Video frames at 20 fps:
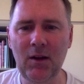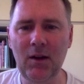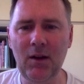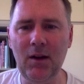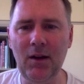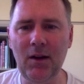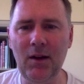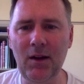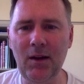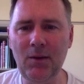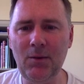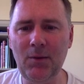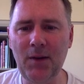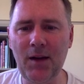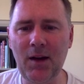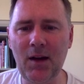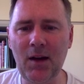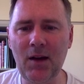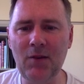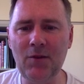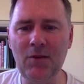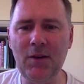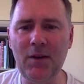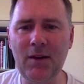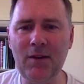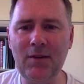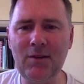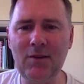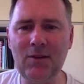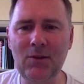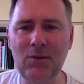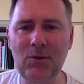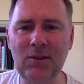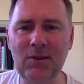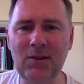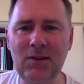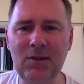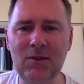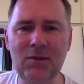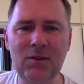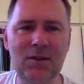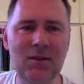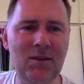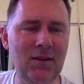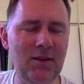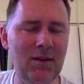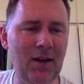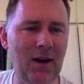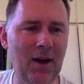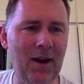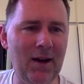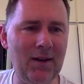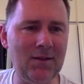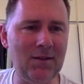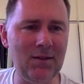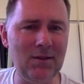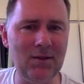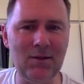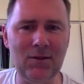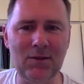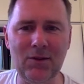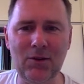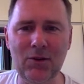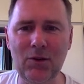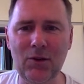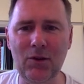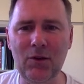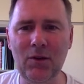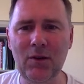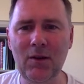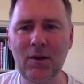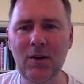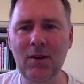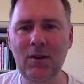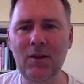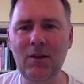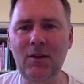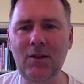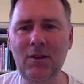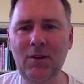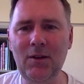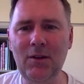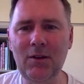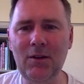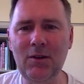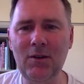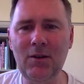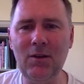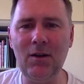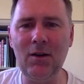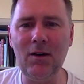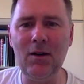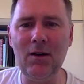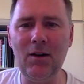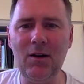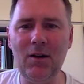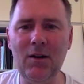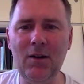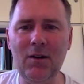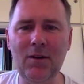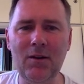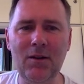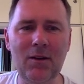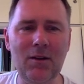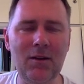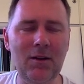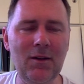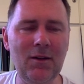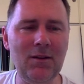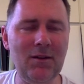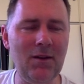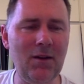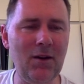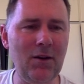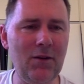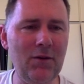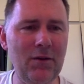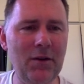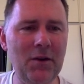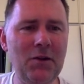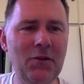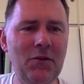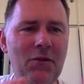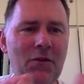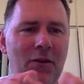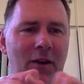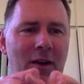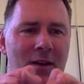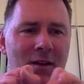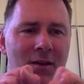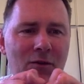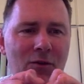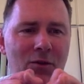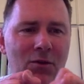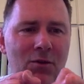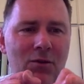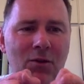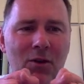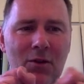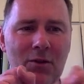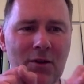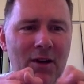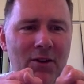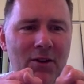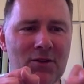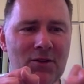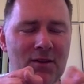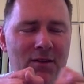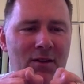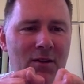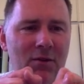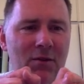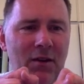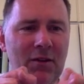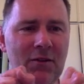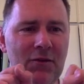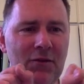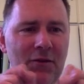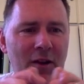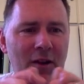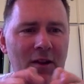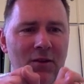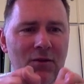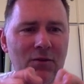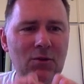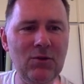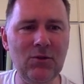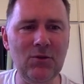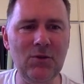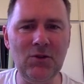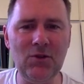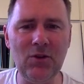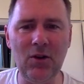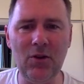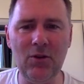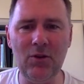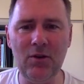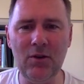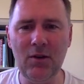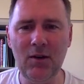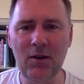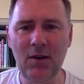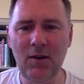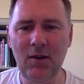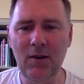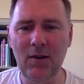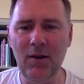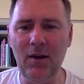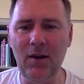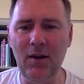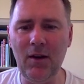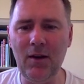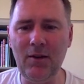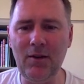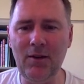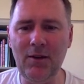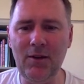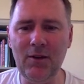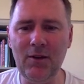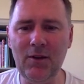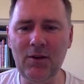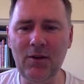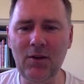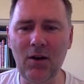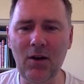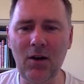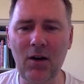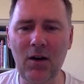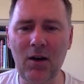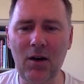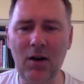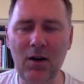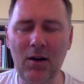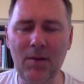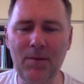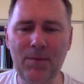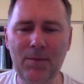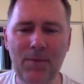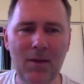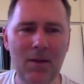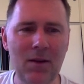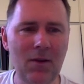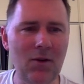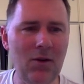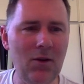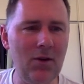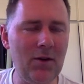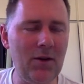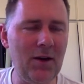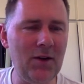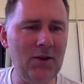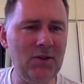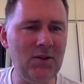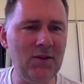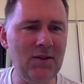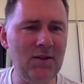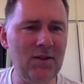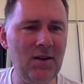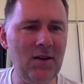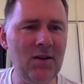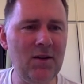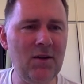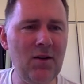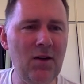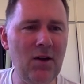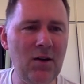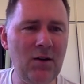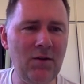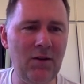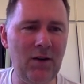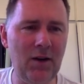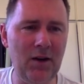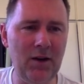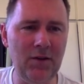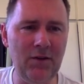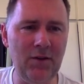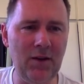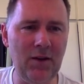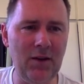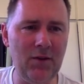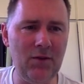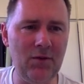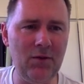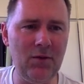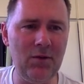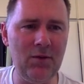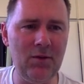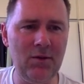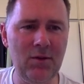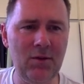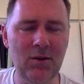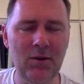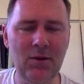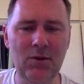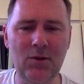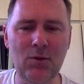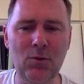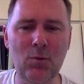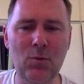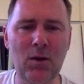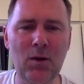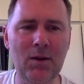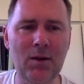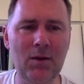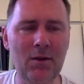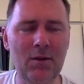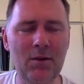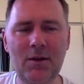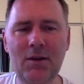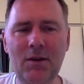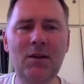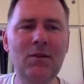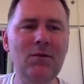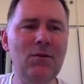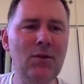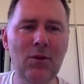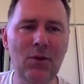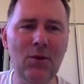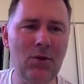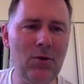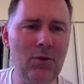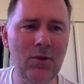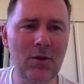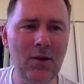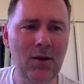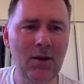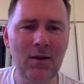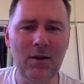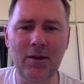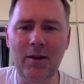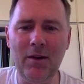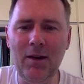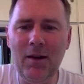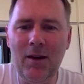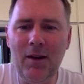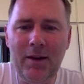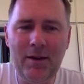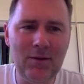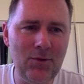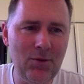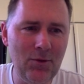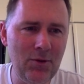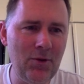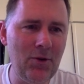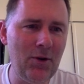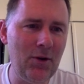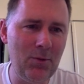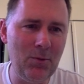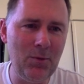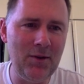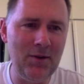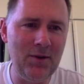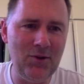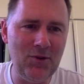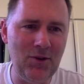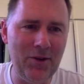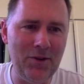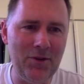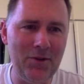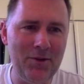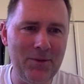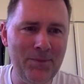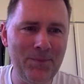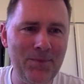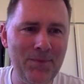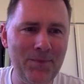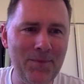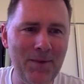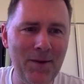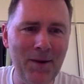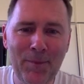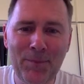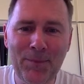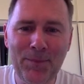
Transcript: and we have an exclusivity axis. So here are things that are very faithful, collocations that are very faithful to each other, and here are collocations that are not very faithful to one another, even though they like to occur with each other. Yeah.